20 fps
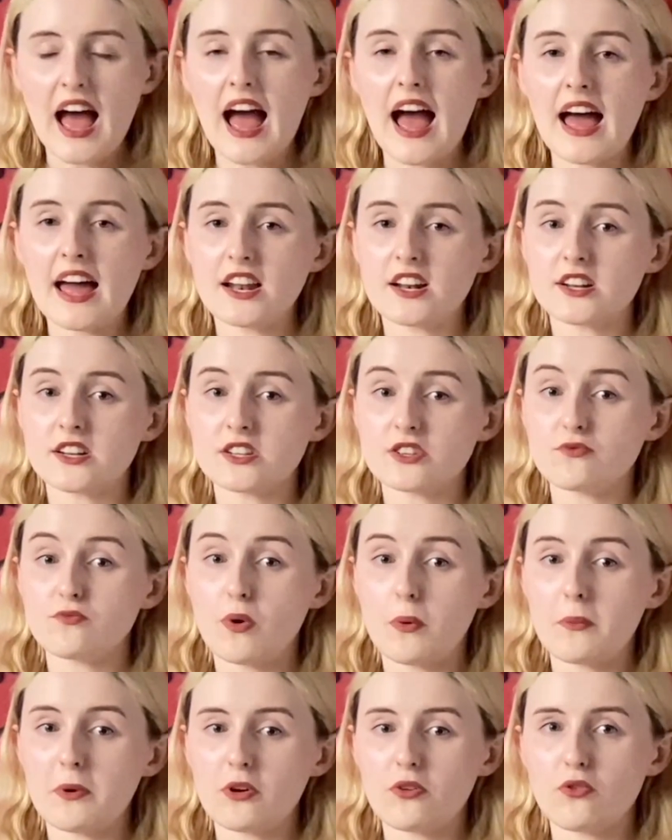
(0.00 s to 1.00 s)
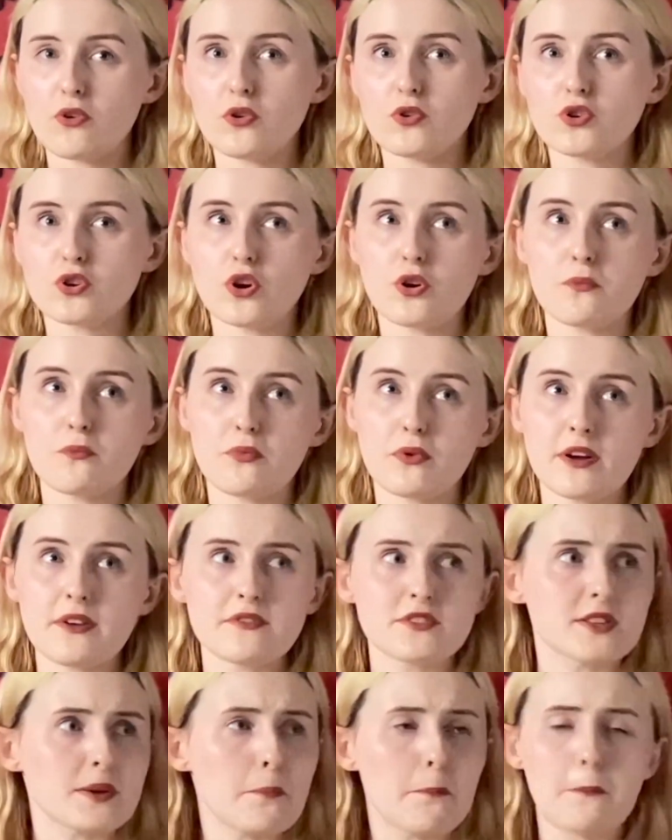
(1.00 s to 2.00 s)
and Romain Grosjean.
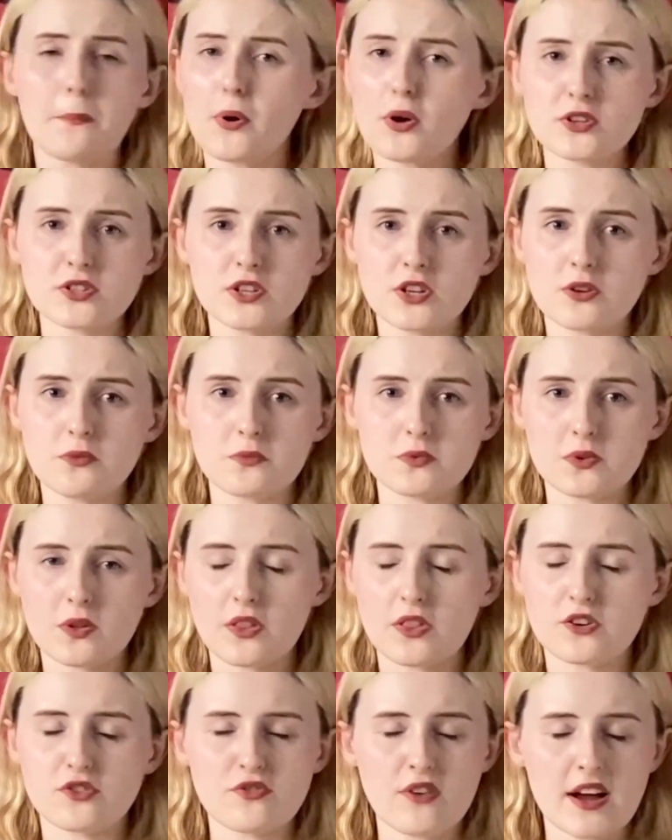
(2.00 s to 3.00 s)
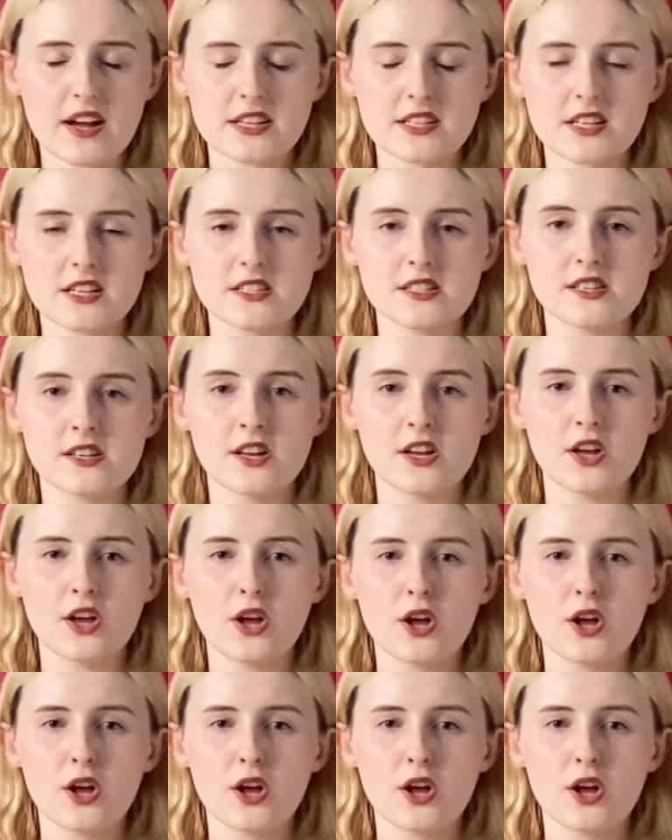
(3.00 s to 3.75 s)
Previously, Button was on the directors.